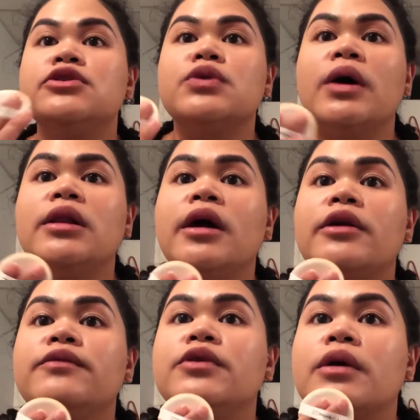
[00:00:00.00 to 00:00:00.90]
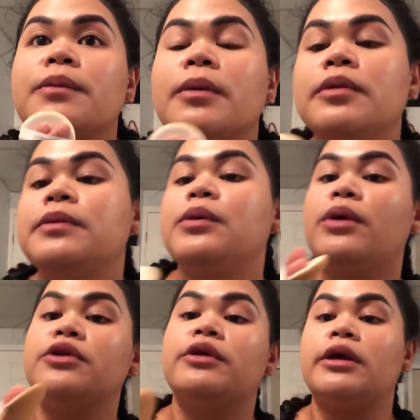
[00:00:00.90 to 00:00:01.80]
So a lot of you are probably
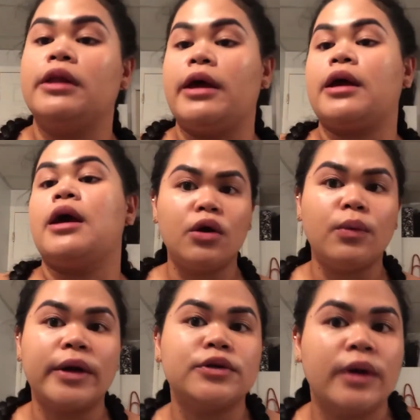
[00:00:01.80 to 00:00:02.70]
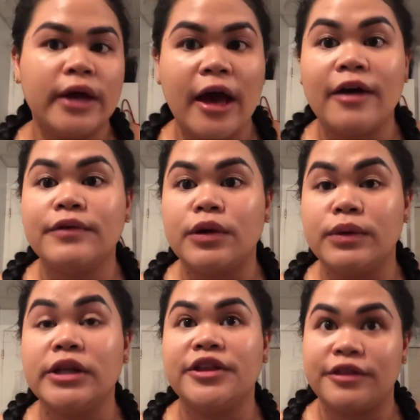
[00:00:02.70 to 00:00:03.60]
wondering like, or why do I have a
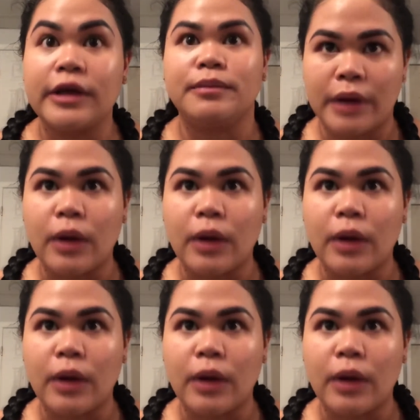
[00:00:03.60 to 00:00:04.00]
really thick